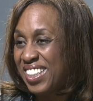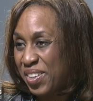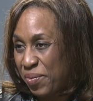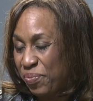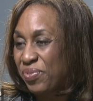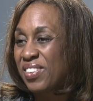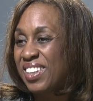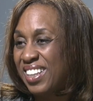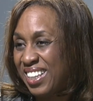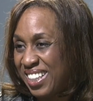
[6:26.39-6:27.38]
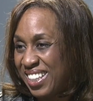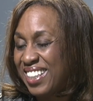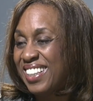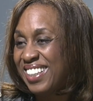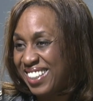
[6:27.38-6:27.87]
the first
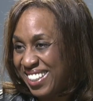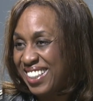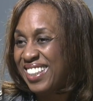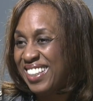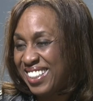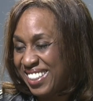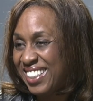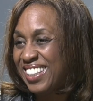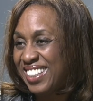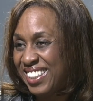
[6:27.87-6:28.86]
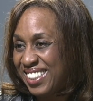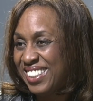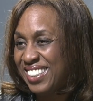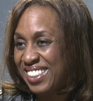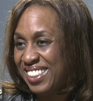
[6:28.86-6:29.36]
African American woman to
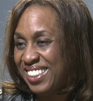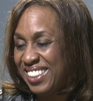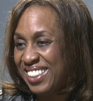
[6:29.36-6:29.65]
uh,